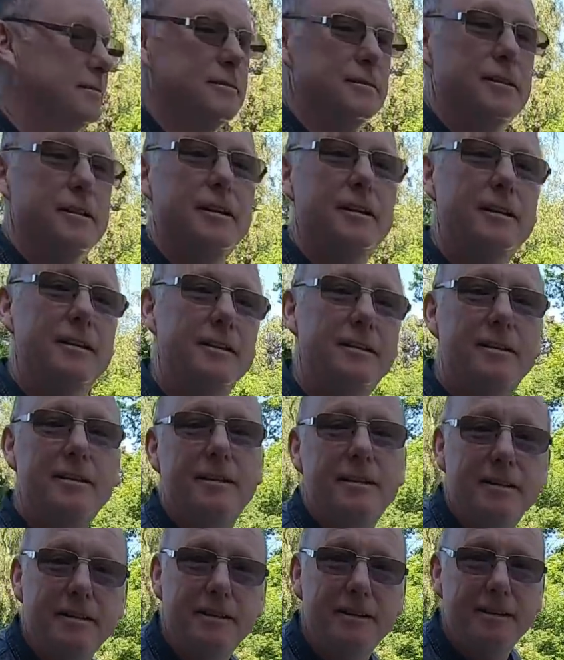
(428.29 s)
Alright,
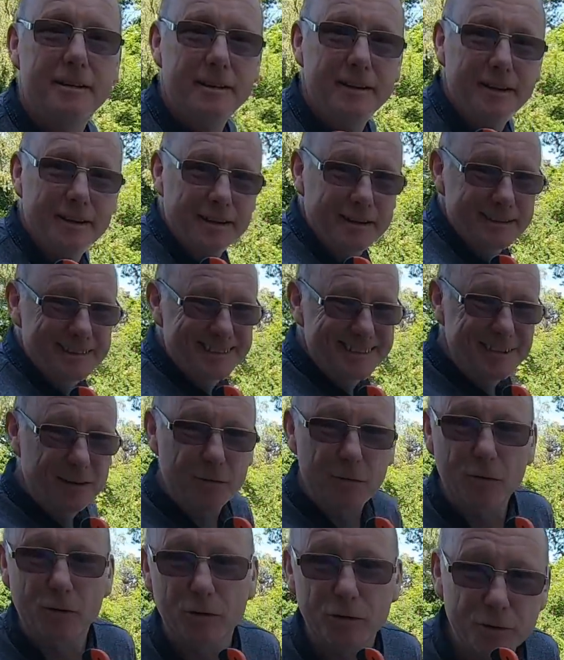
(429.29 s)
so
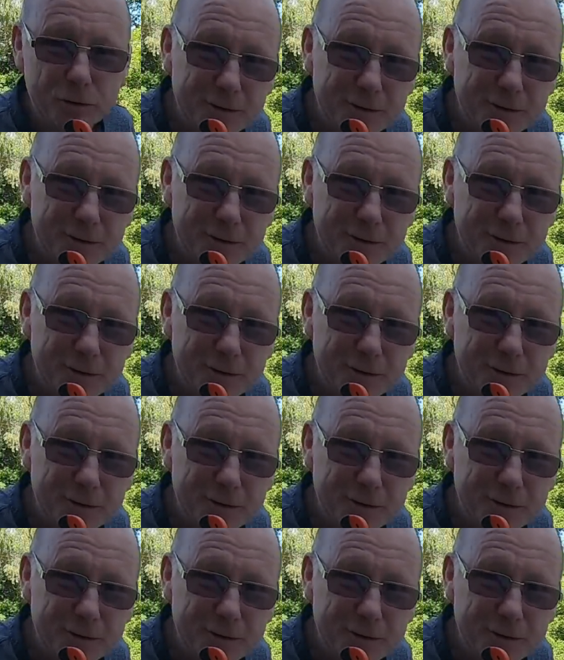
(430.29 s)
now all I've got to